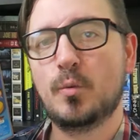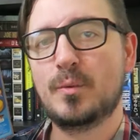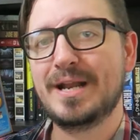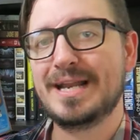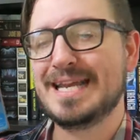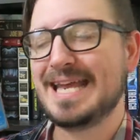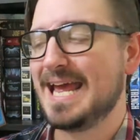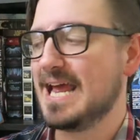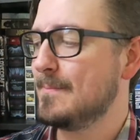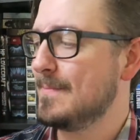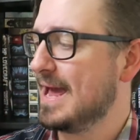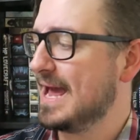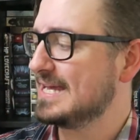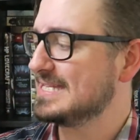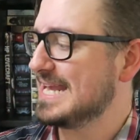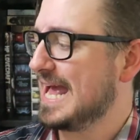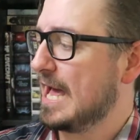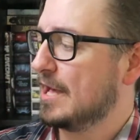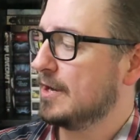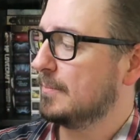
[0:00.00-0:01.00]
it when a game
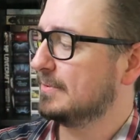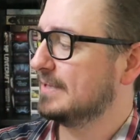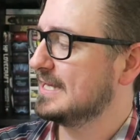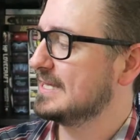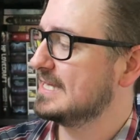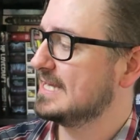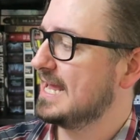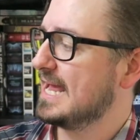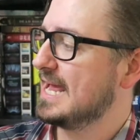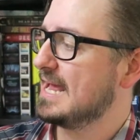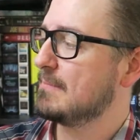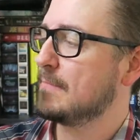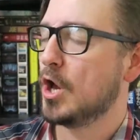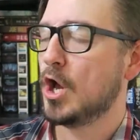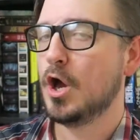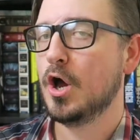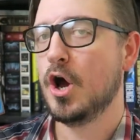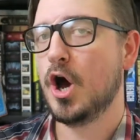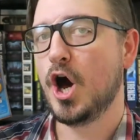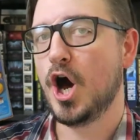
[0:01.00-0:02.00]
has how to play the game
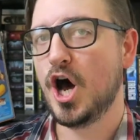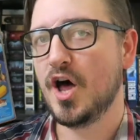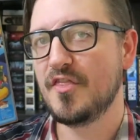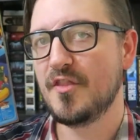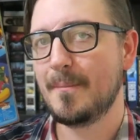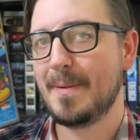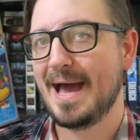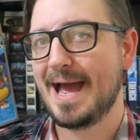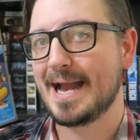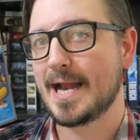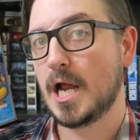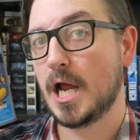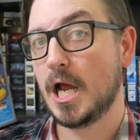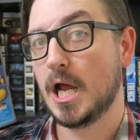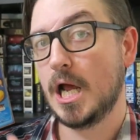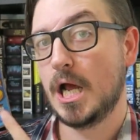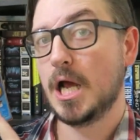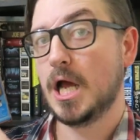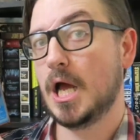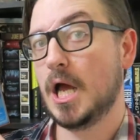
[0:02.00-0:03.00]
on the back
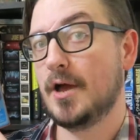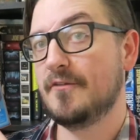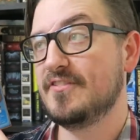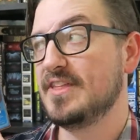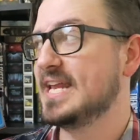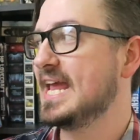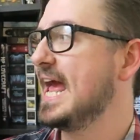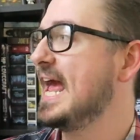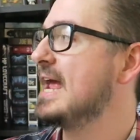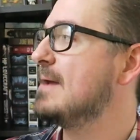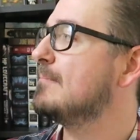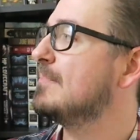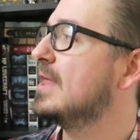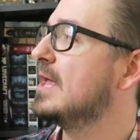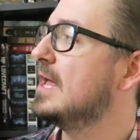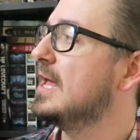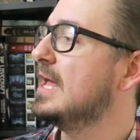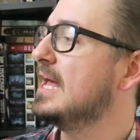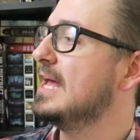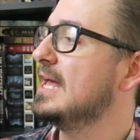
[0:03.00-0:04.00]
of the game.
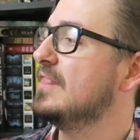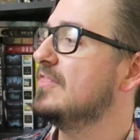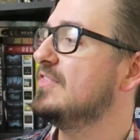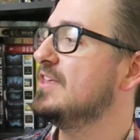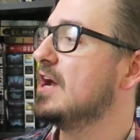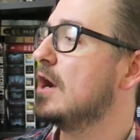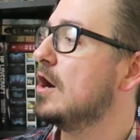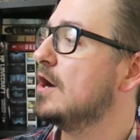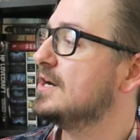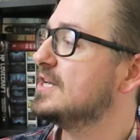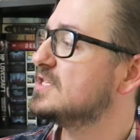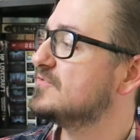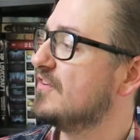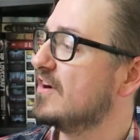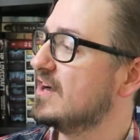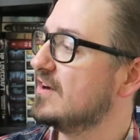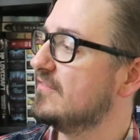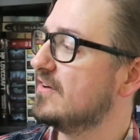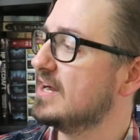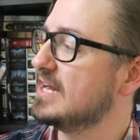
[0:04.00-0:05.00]
The art is
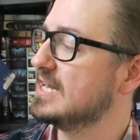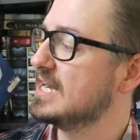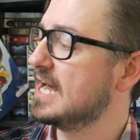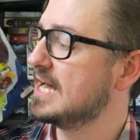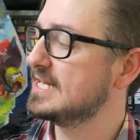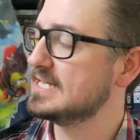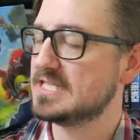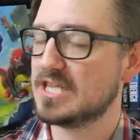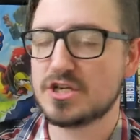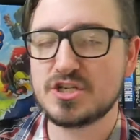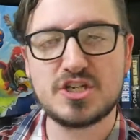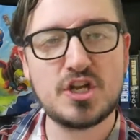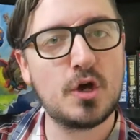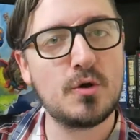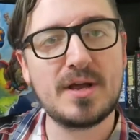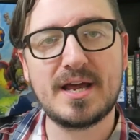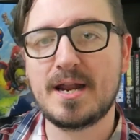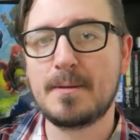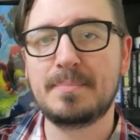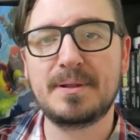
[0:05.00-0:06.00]
very, very nice. There's
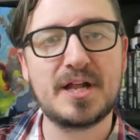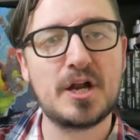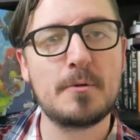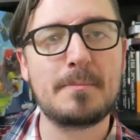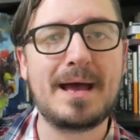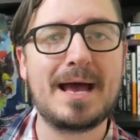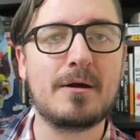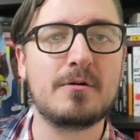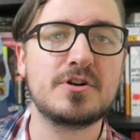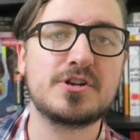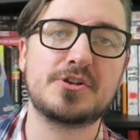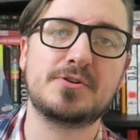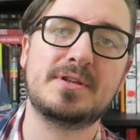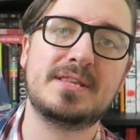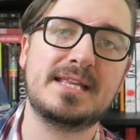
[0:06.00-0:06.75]
no kind of player powers or